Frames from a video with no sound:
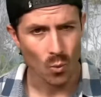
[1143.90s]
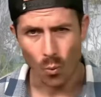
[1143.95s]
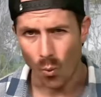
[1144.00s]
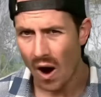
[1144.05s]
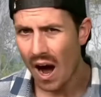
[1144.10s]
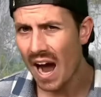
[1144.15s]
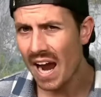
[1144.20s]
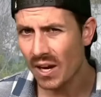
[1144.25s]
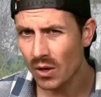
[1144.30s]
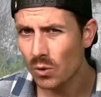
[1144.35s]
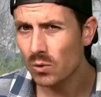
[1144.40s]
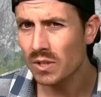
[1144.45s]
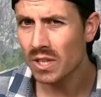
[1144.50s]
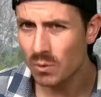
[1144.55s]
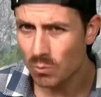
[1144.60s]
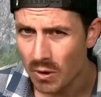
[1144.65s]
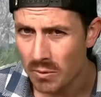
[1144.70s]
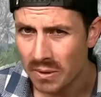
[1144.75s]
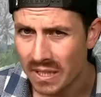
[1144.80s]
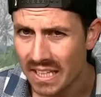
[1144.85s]
Why
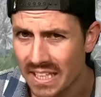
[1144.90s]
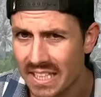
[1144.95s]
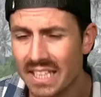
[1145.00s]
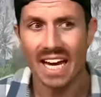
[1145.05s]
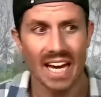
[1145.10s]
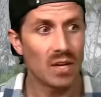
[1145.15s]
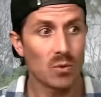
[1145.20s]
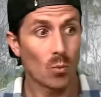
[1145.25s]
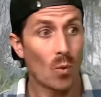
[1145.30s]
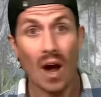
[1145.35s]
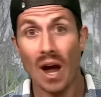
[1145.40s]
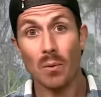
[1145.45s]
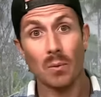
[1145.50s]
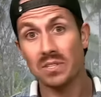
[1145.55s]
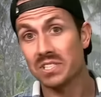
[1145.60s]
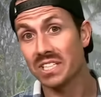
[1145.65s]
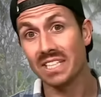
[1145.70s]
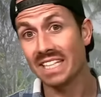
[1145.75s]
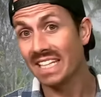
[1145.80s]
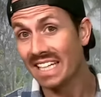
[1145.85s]
only women, and why
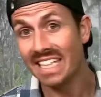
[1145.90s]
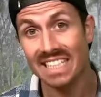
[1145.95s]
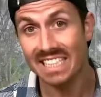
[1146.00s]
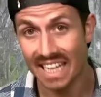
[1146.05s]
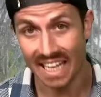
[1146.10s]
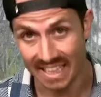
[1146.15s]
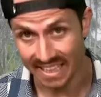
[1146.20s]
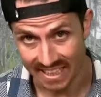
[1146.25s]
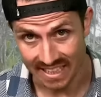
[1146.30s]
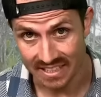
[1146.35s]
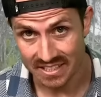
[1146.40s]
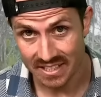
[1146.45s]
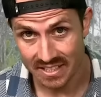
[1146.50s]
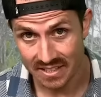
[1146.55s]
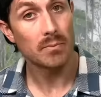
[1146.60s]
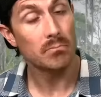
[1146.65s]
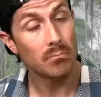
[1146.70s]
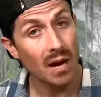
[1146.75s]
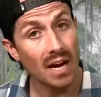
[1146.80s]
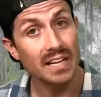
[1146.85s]
wasn't he getting it?
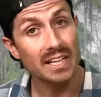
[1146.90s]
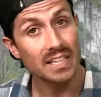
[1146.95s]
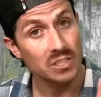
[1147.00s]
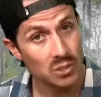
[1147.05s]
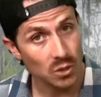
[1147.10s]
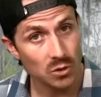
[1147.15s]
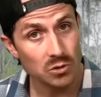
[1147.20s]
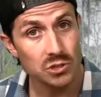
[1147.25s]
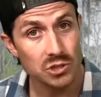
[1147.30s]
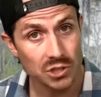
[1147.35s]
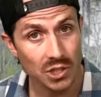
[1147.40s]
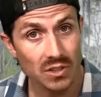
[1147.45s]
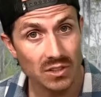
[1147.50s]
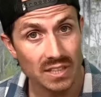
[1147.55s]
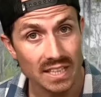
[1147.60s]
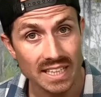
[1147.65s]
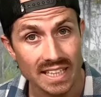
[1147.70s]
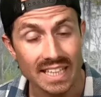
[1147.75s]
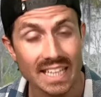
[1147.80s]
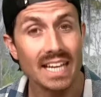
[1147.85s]
But he told
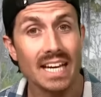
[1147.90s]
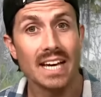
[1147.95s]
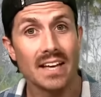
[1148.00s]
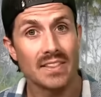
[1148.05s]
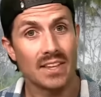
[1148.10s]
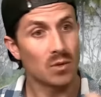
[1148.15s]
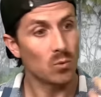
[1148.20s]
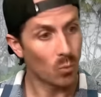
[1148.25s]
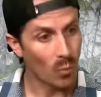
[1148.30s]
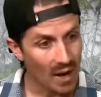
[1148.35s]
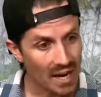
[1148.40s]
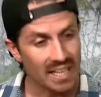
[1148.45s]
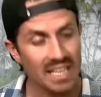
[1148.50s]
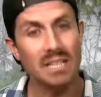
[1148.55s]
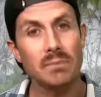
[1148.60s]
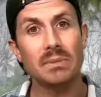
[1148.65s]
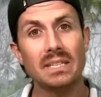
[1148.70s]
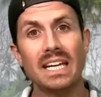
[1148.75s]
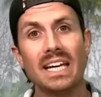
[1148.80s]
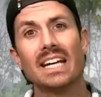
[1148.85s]
Shirley that when
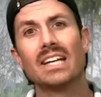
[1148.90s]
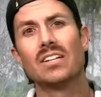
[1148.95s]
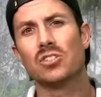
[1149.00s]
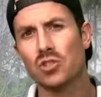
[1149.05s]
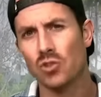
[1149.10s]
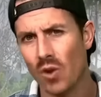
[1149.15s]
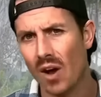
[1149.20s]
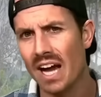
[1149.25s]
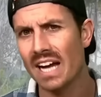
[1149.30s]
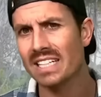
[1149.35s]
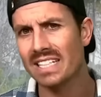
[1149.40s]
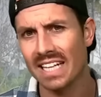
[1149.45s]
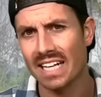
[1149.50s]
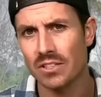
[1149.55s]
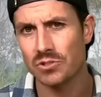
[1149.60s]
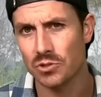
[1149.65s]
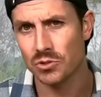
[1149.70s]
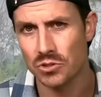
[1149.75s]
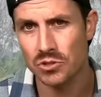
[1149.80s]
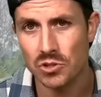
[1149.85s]
he began trying to
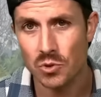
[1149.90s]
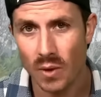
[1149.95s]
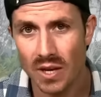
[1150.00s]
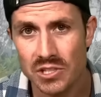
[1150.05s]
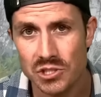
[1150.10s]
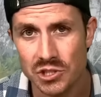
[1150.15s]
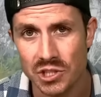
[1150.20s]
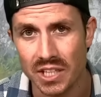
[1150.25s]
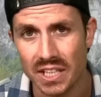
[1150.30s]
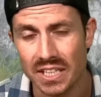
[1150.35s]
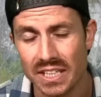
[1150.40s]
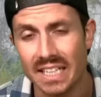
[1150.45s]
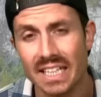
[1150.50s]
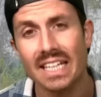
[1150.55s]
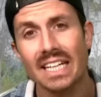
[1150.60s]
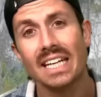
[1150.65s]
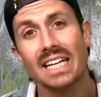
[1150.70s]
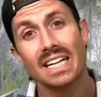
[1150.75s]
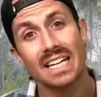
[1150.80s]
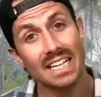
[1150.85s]
answer this question,
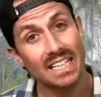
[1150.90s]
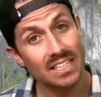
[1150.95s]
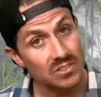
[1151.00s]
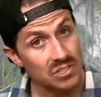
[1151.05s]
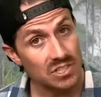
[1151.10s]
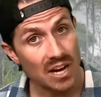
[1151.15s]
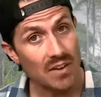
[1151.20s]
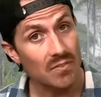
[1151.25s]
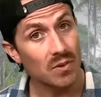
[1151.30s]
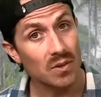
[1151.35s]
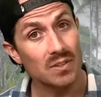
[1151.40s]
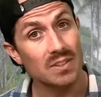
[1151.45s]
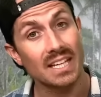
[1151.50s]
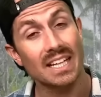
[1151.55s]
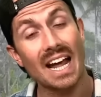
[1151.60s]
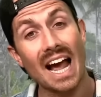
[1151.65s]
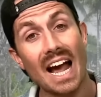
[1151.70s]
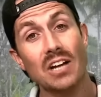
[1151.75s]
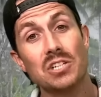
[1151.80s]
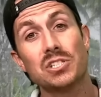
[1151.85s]
he discovered
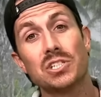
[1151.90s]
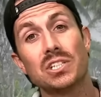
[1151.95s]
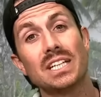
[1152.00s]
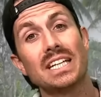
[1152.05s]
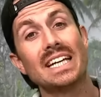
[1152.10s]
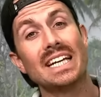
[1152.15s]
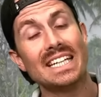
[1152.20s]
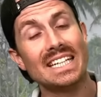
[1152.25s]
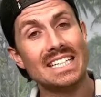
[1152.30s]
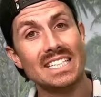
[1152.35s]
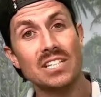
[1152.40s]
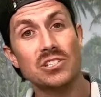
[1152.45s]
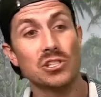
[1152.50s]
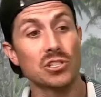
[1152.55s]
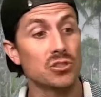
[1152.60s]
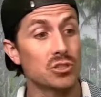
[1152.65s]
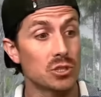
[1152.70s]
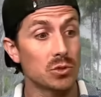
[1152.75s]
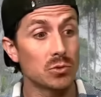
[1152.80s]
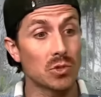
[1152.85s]
that actually, in
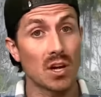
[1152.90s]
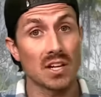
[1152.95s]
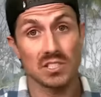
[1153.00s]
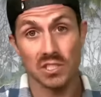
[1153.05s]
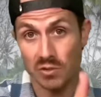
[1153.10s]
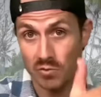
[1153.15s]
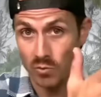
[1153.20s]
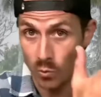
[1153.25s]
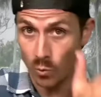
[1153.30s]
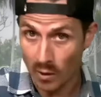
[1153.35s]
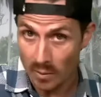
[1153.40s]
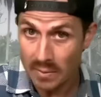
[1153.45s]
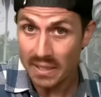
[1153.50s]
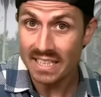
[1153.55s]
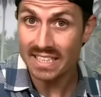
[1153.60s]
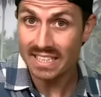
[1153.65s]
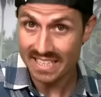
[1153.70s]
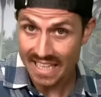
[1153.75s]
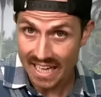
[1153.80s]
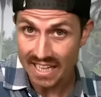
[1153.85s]
addition to lots of
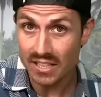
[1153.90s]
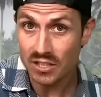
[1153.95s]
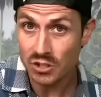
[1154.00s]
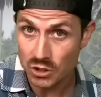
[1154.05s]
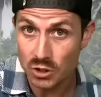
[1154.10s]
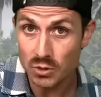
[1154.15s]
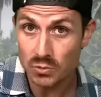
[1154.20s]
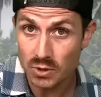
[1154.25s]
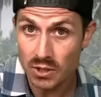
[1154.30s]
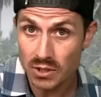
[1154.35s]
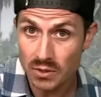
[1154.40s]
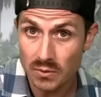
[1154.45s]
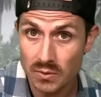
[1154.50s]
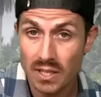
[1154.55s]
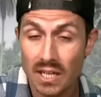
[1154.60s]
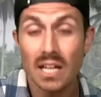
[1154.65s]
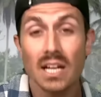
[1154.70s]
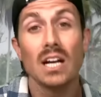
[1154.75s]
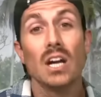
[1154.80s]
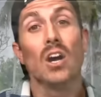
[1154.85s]
women getting Kuru,